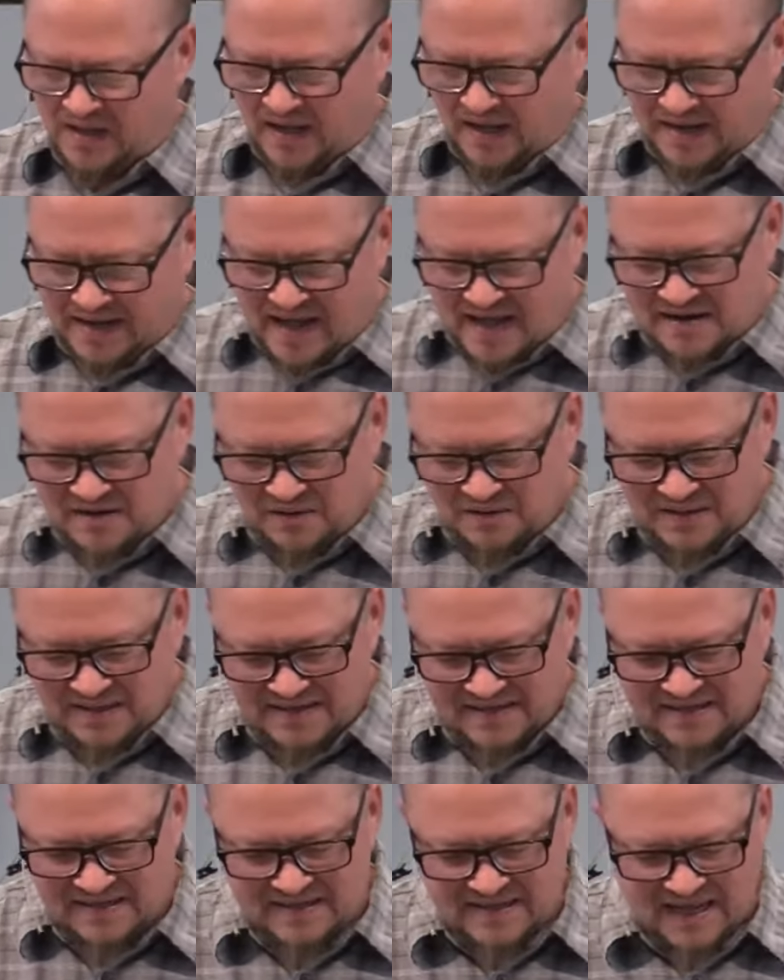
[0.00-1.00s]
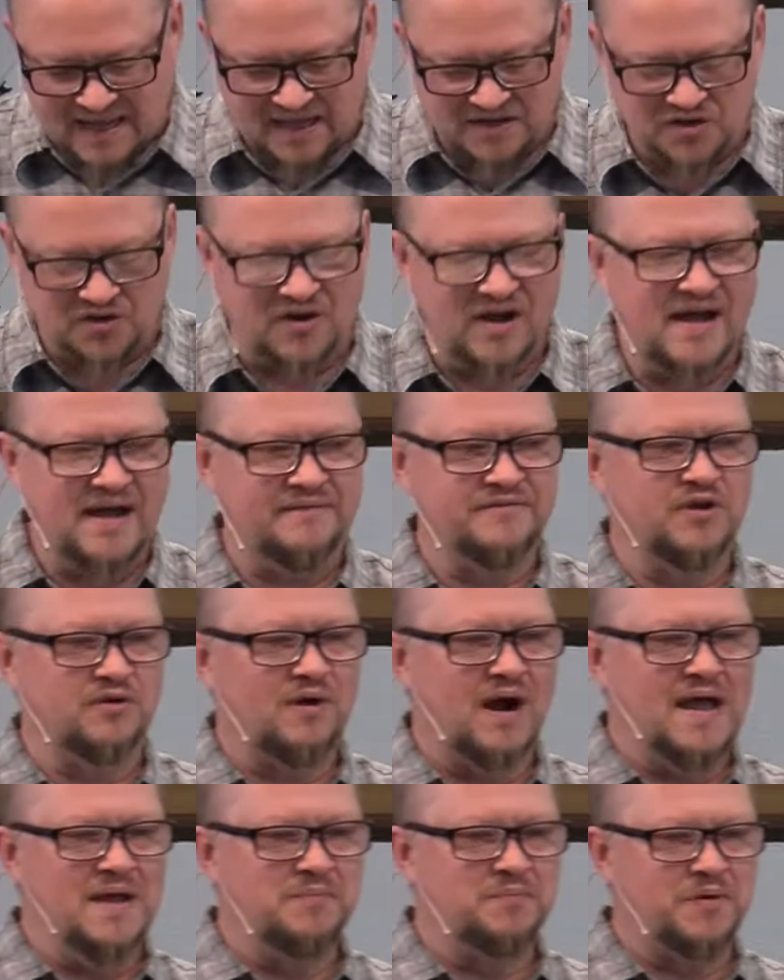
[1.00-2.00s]
Not only did Daniel have the
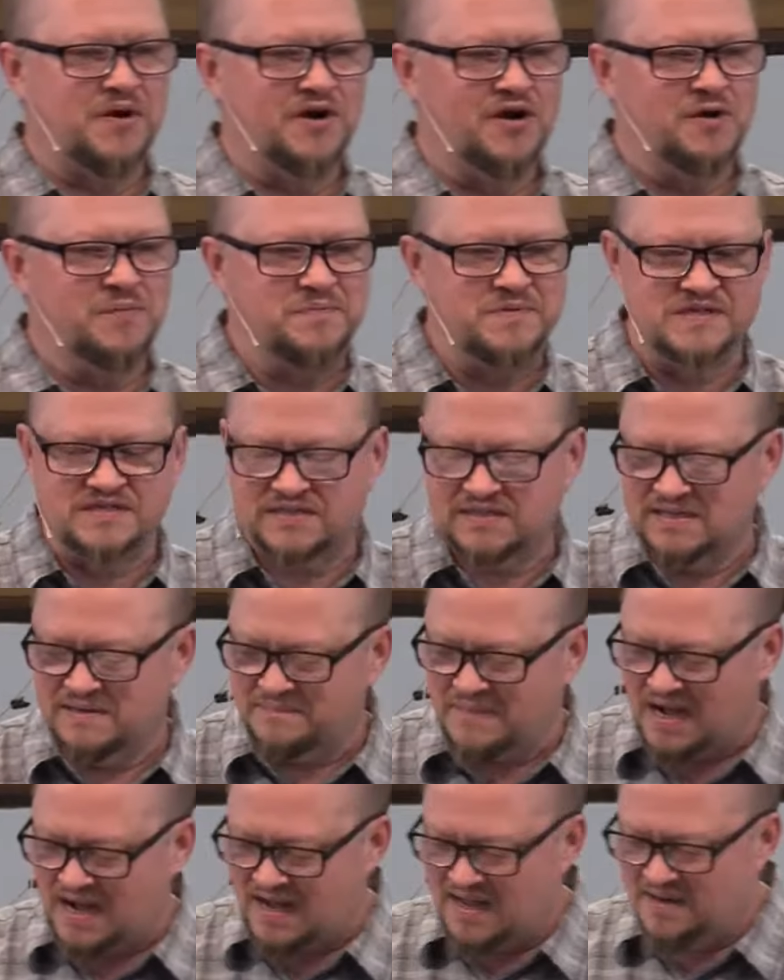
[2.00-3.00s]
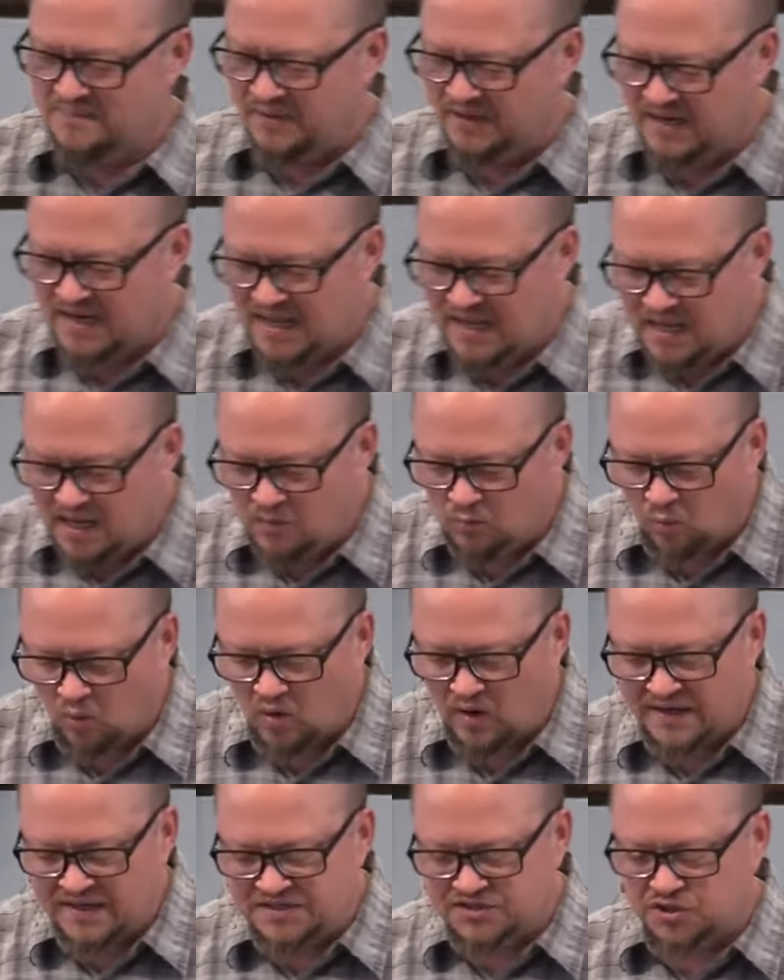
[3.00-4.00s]
right purpose in mind, but he
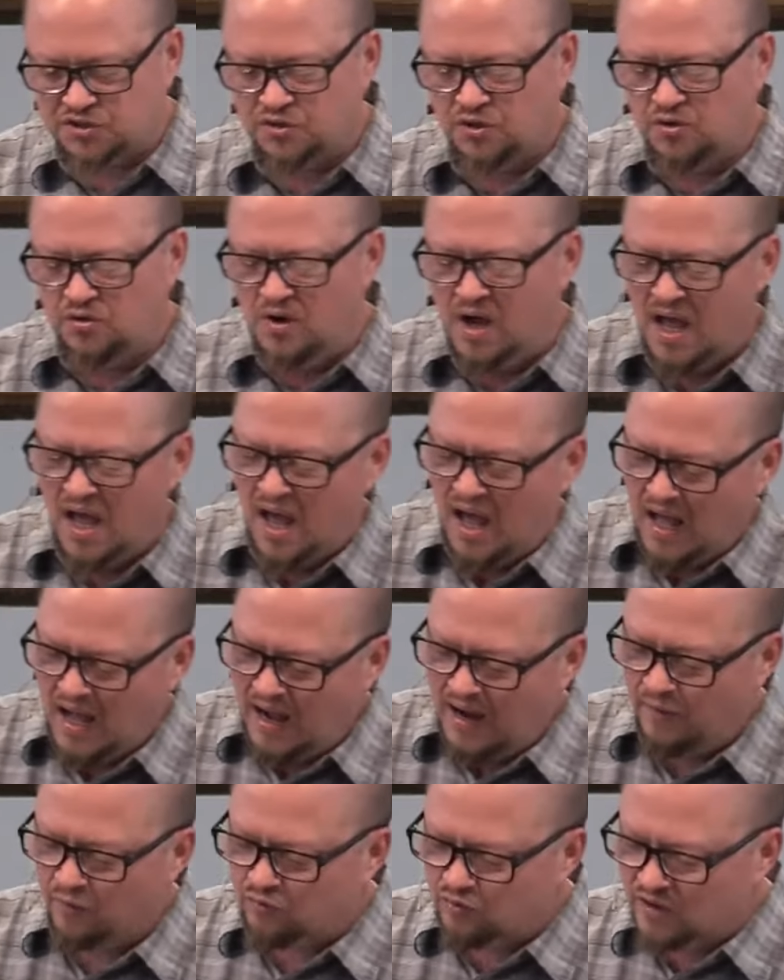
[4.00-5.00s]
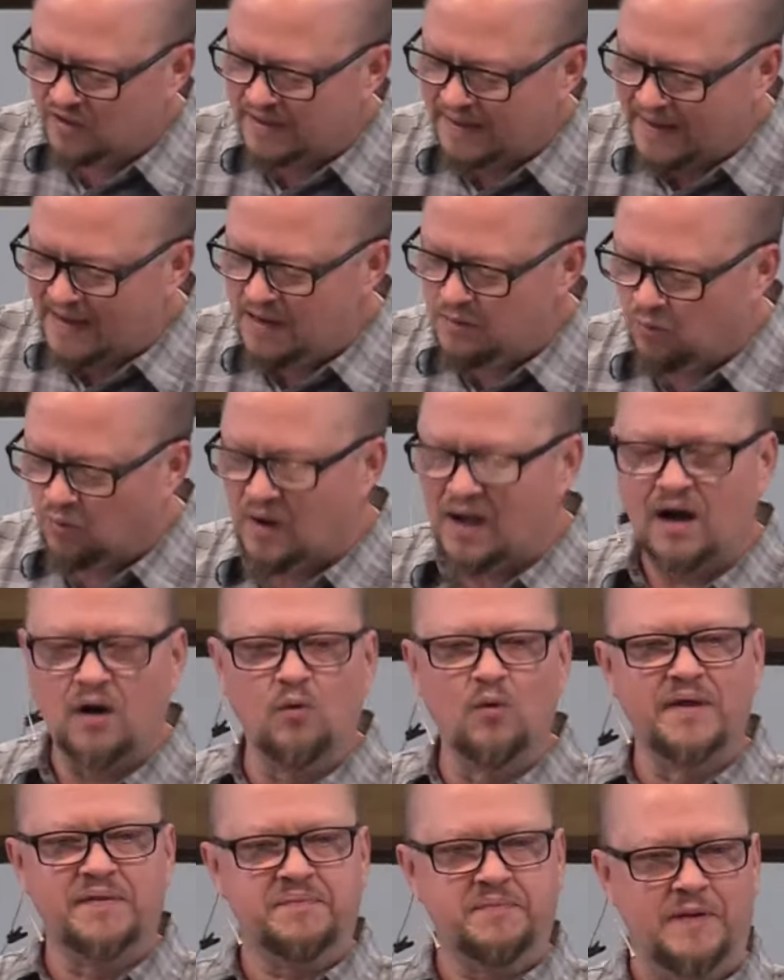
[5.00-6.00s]
wanted to uh, relate well
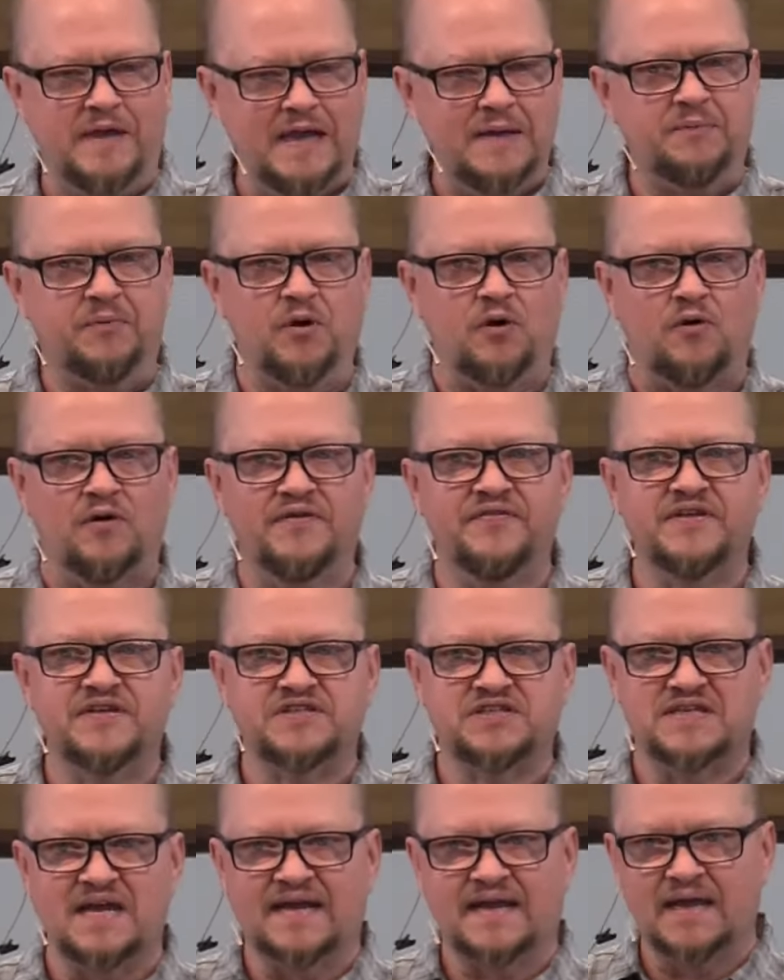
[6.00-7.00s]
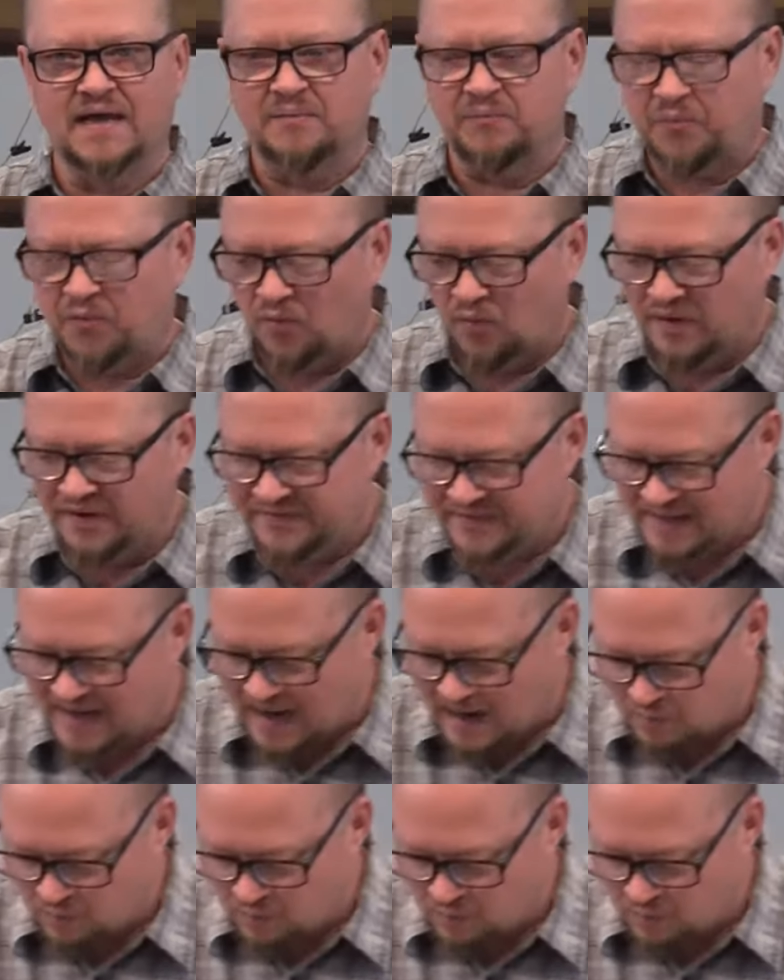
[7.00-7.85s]
with people. And the second point that I